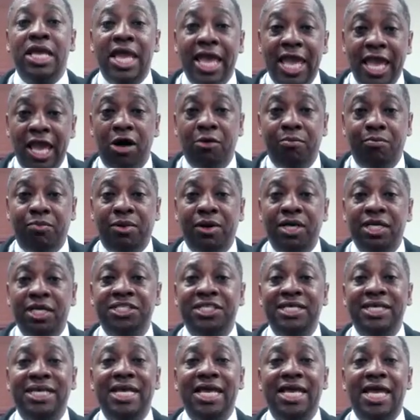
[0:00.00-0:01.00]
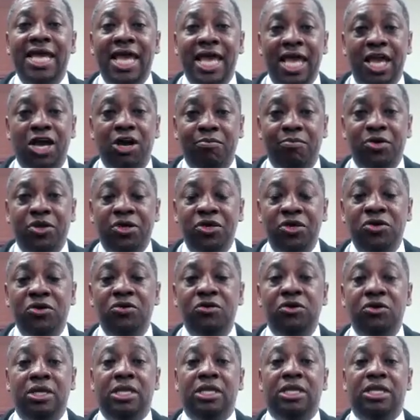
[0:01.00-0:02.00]
Help us, help
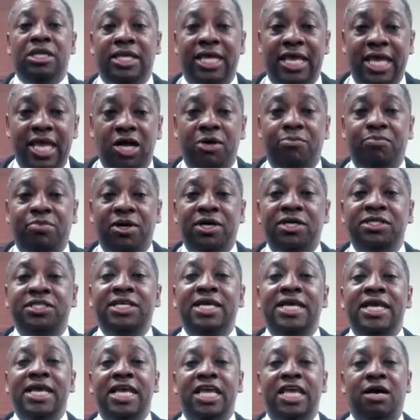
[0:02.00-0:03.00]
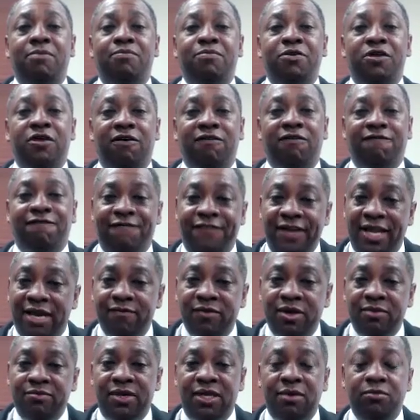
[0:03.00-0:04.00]
you, help us, help your
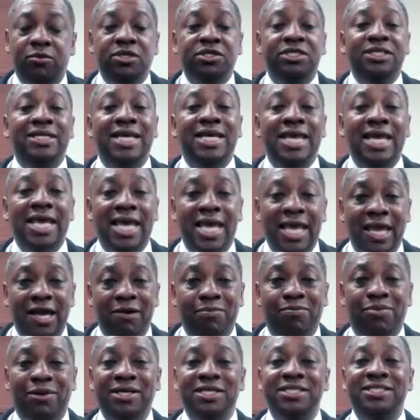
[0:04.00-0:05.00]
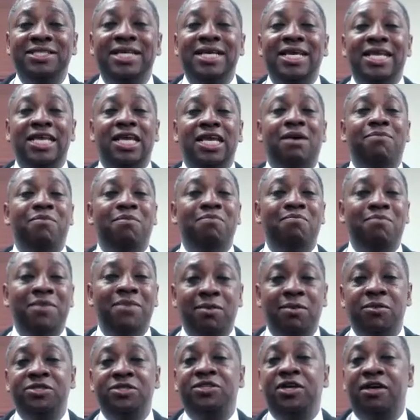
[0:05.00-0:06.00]
family members, help us, help
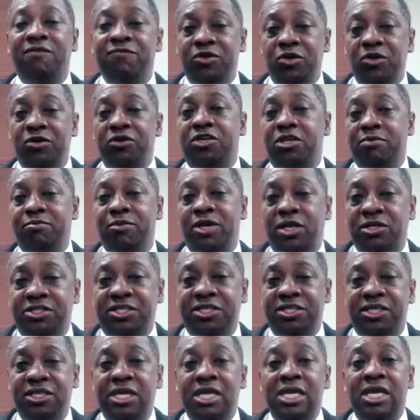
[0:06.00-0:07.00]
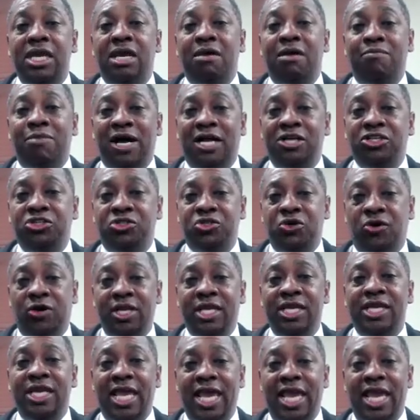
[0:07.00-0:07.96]
members of your community by joining